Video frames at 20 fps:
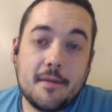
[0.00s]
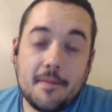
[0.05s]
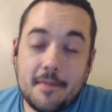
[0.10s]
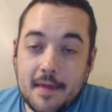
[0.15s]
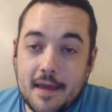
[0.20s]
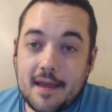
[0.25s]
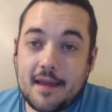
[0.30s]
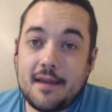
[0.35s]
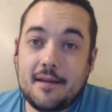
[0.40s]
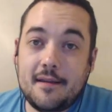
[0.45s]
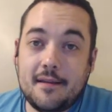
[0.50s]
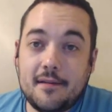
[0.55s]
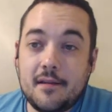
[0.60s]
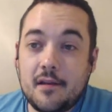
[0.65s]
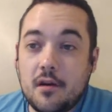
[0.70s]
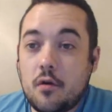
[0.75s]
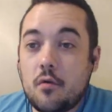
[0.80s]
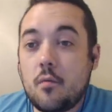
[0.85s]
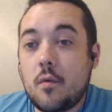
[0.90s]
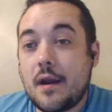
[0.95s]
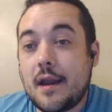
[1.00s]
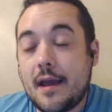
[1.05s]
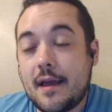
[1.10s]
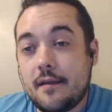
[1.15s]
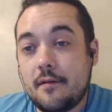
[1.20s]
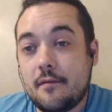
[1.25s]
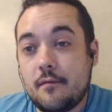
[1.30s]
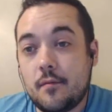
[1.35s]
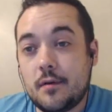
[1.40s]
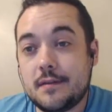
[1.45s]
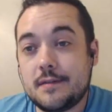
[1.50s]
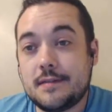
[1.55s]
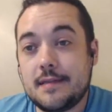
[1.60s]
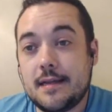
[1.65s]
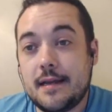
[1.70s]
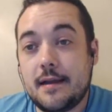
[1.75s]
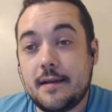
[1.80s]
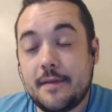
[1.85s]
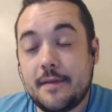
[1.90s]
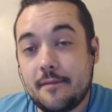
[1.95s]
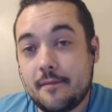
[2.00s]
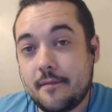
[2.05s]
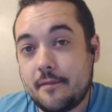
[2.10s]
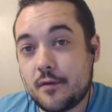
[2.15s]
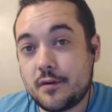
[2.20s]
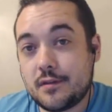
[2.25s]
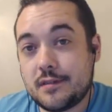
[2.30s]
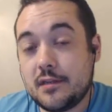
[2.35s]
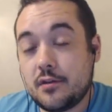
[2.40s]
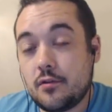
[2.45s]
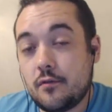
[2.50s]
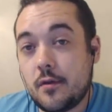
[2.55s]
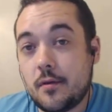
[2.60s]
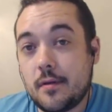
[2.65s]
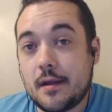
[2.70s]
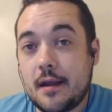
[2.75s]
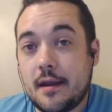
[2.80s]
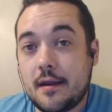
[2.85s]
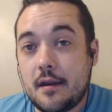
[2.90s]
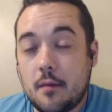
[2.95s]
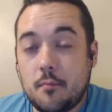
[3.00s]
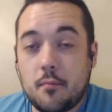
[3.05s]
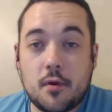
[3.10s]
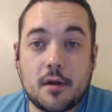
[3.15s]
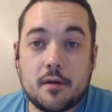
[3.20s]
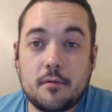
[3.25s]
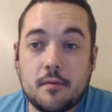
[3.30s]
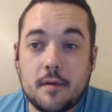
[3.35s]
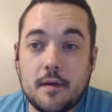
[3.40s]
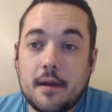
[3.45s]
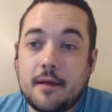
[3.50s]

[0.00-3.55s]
they, when I was first interviewing on Upwork,